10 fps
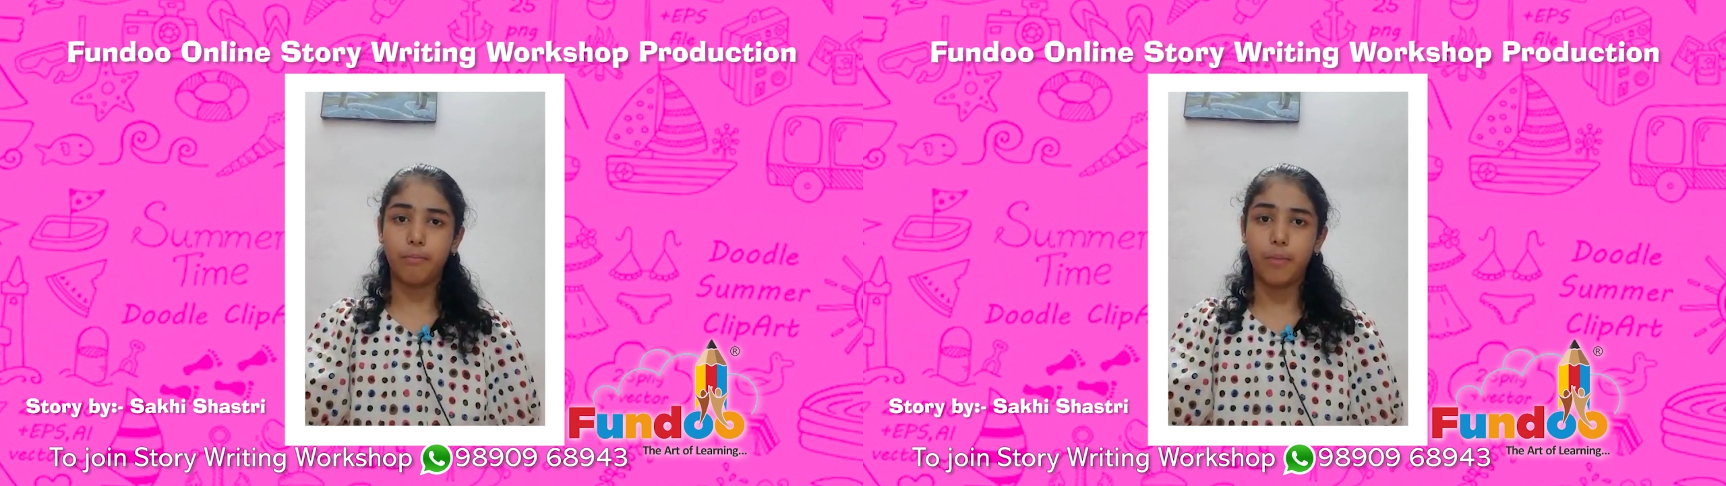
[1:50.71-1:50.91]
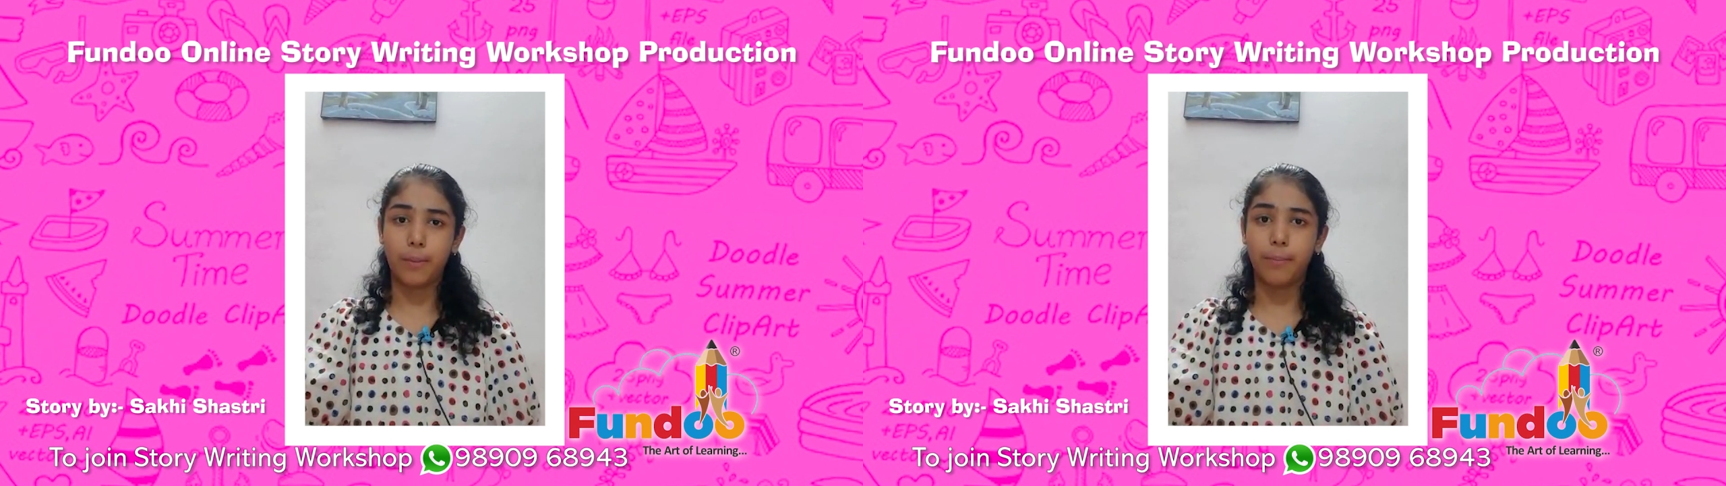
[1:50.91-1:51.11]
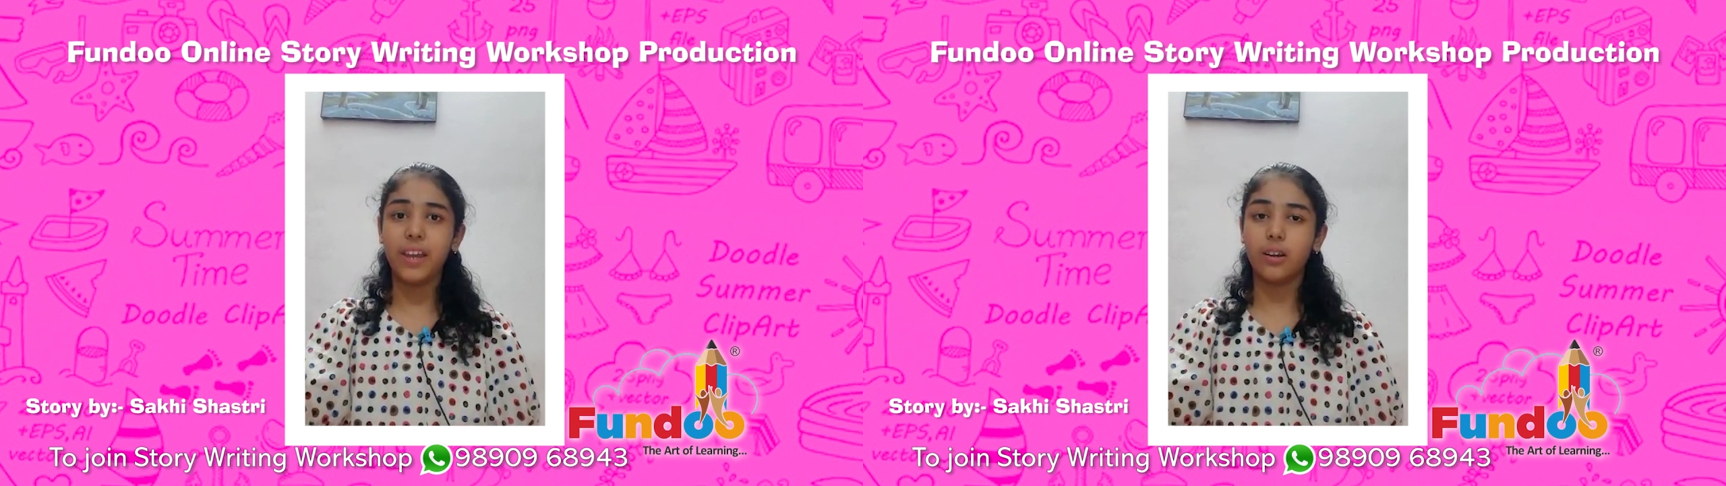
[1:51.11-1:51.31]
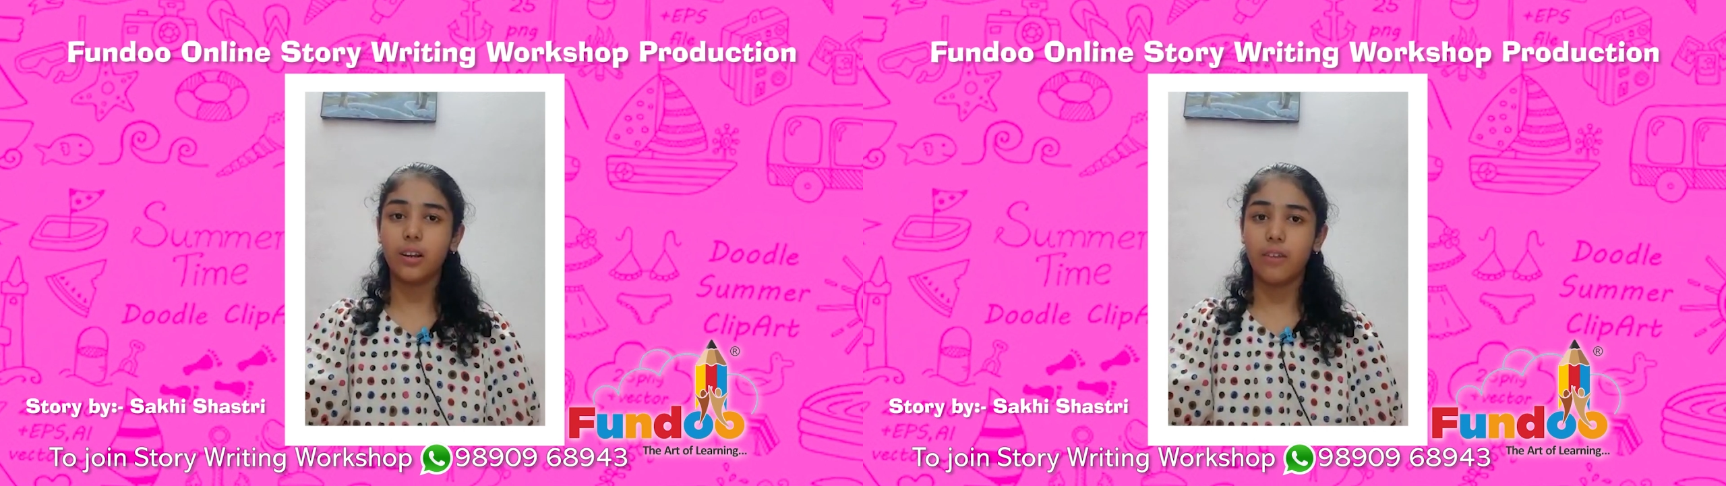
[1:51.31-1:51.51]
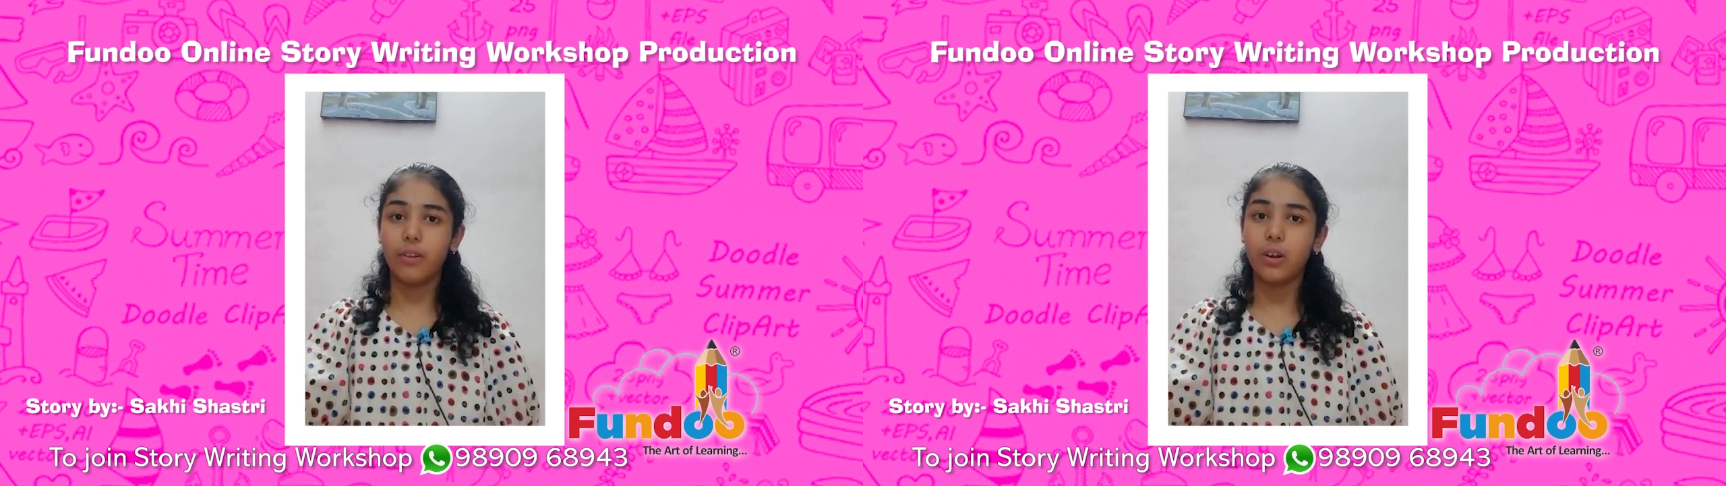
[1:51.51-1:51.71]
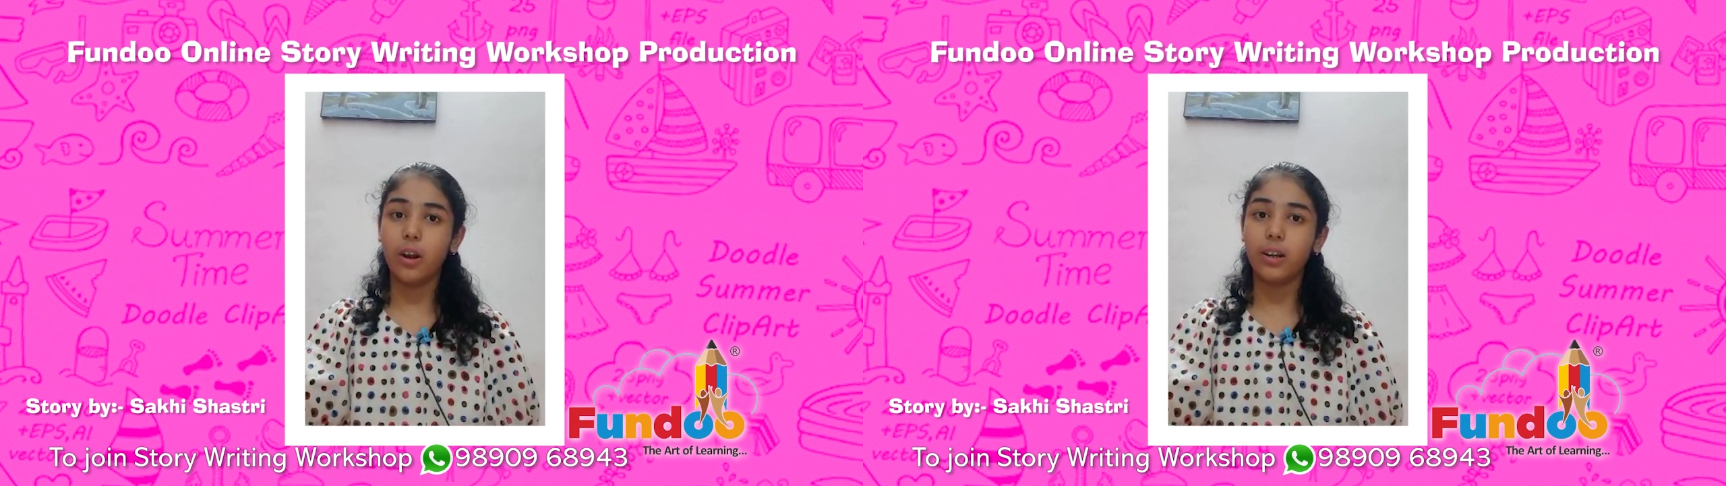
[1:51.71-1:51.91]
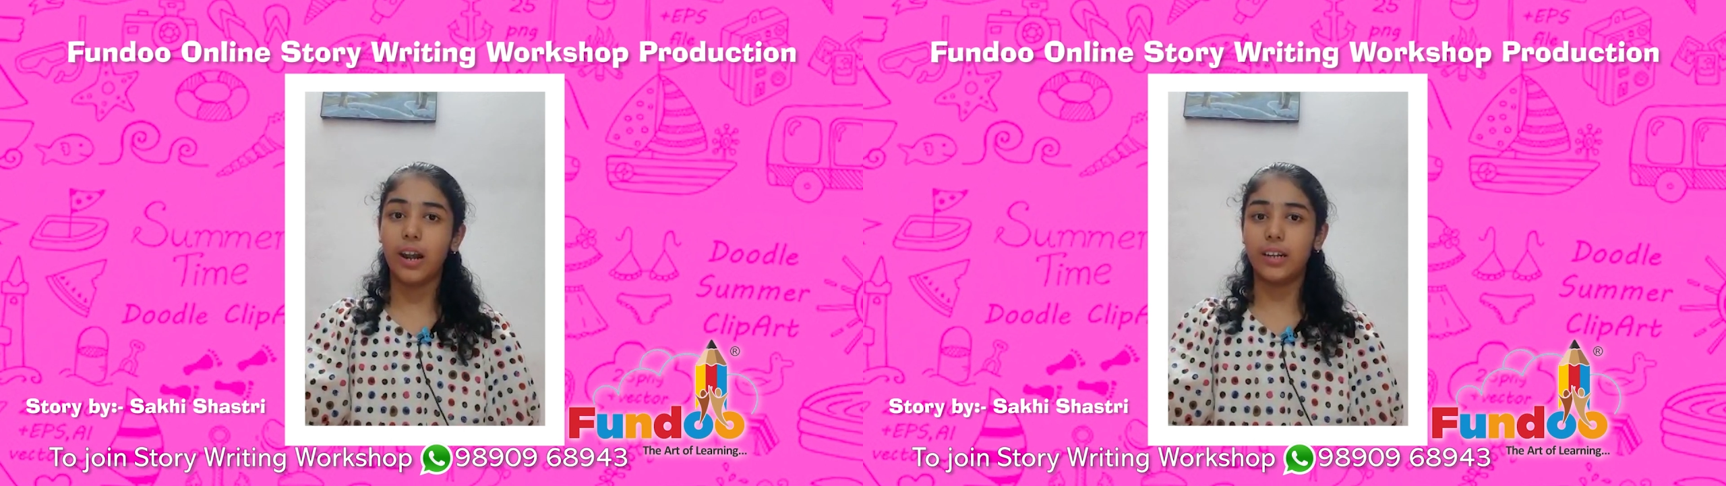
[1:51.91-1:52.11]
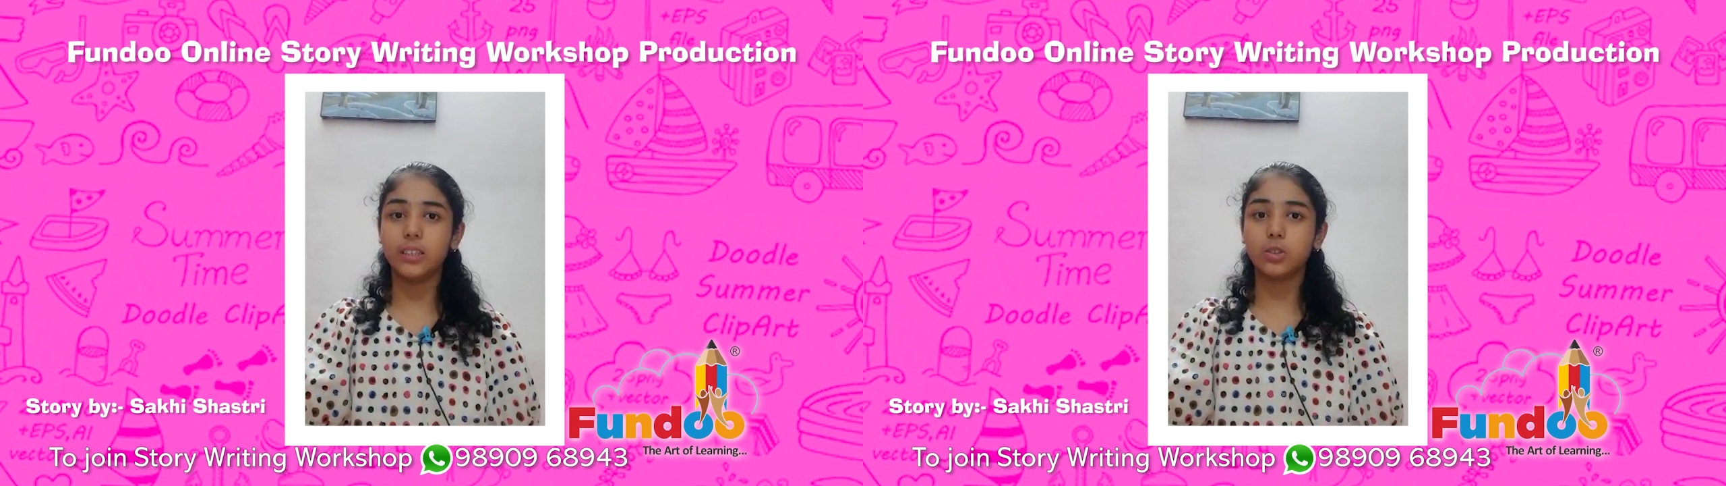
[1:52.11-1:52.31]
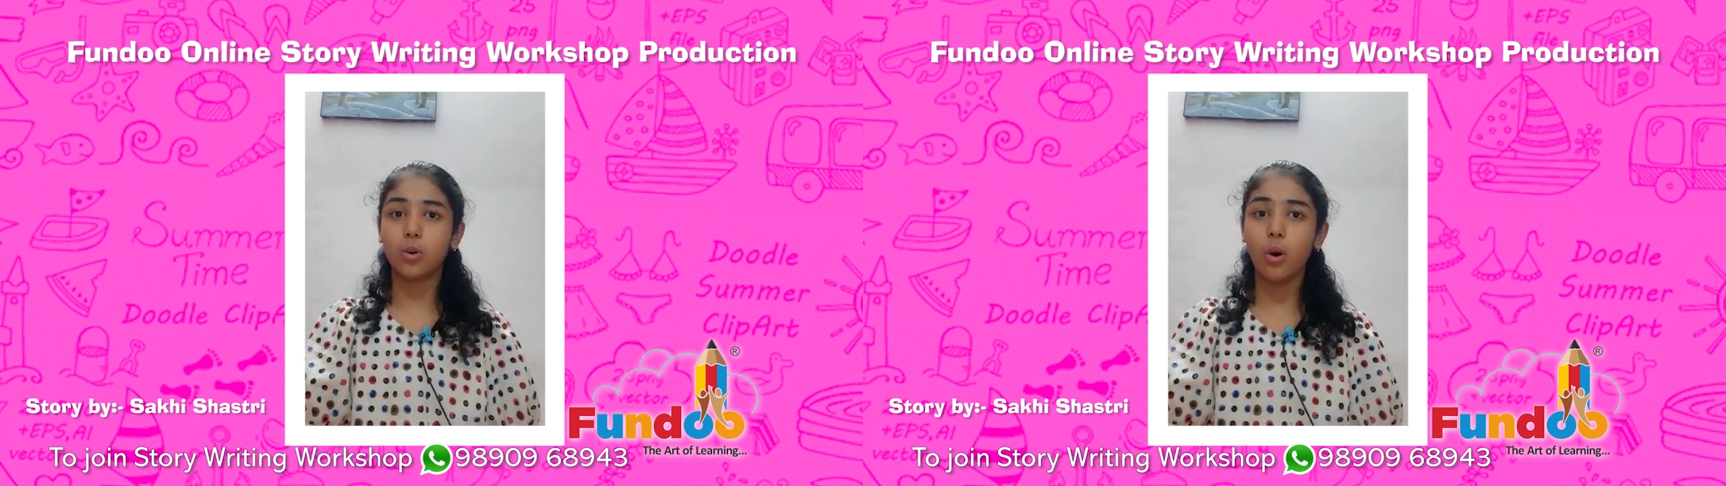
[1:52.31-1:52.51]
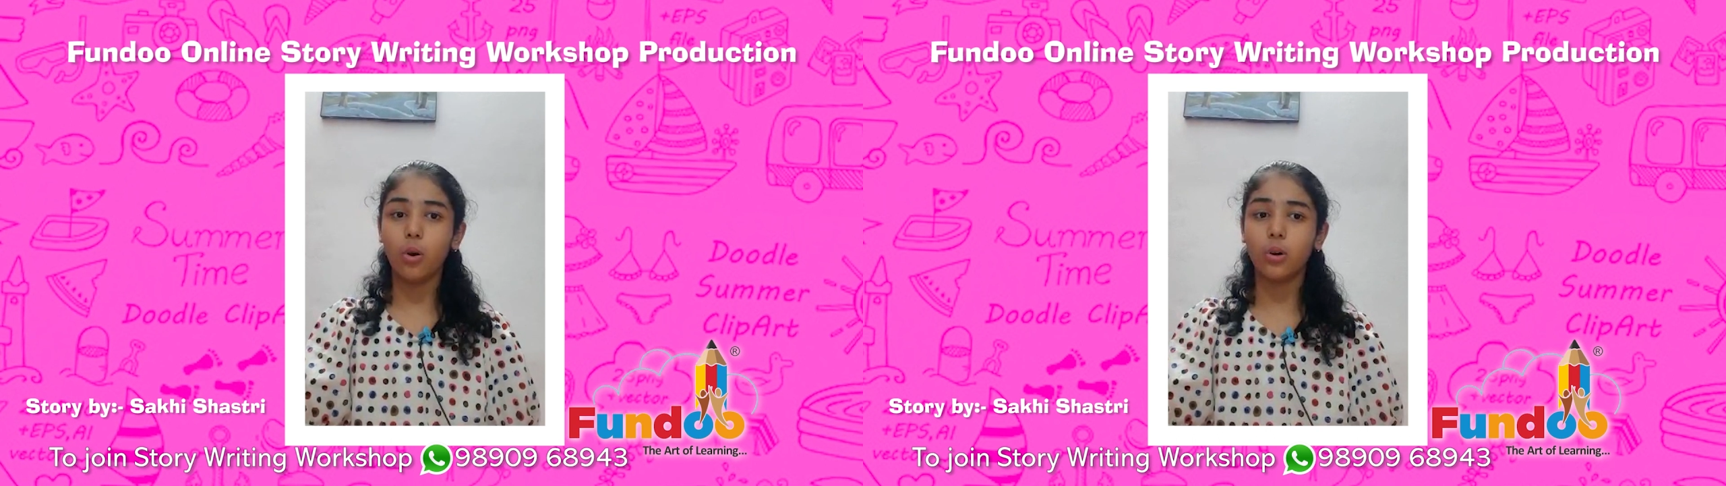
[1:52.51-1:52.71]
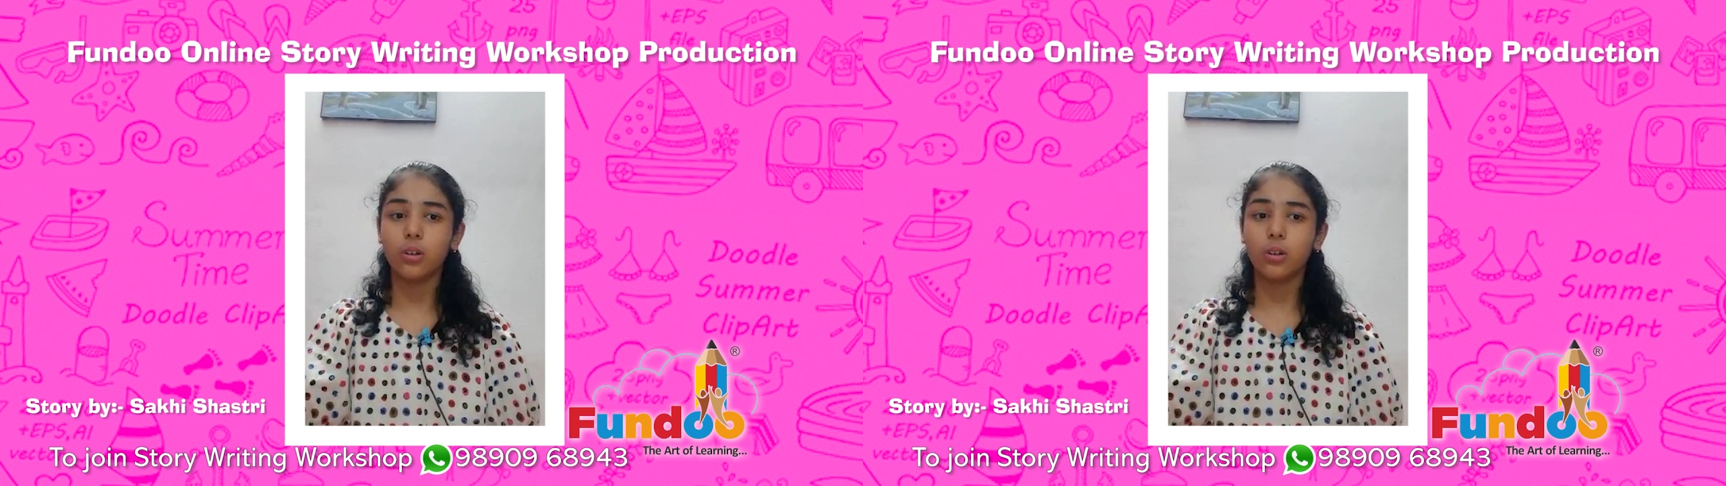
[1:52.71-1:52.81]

maybe they will not let us go.